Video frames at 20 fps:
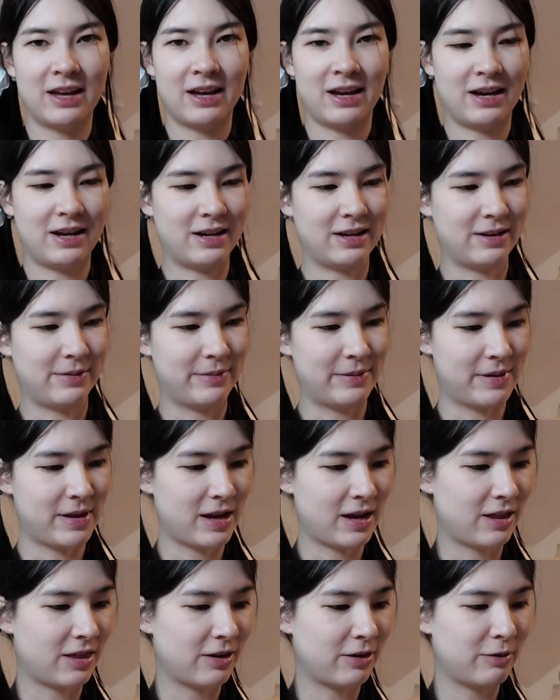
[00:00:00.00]
I
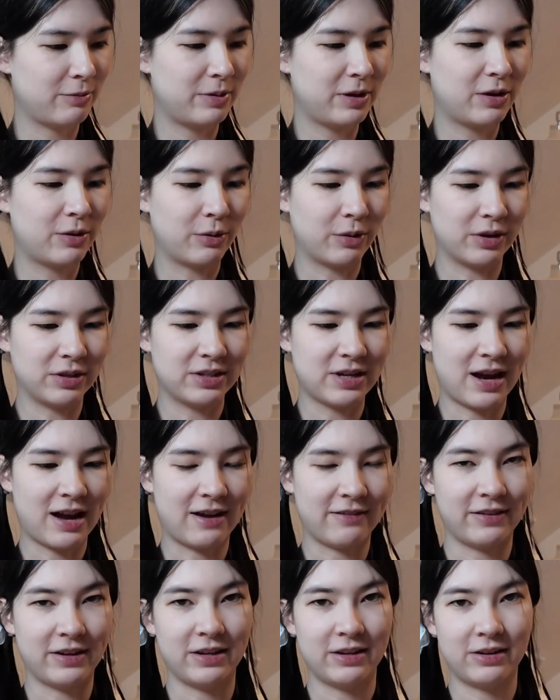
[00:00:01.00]
think it would be cool to
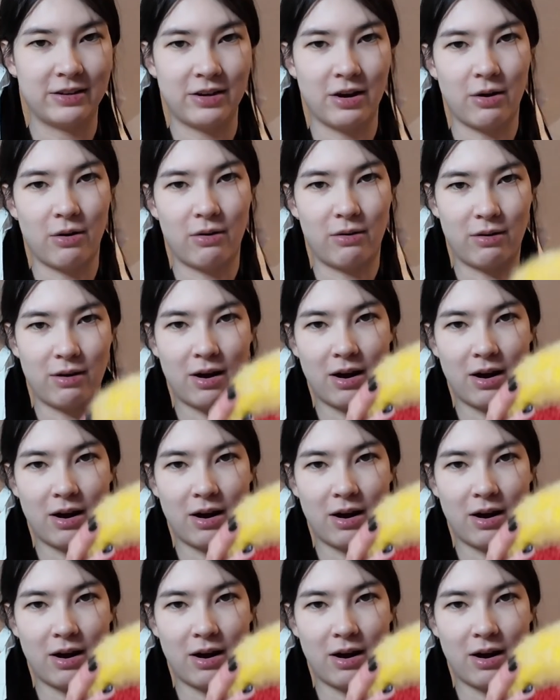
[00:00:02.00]
have it go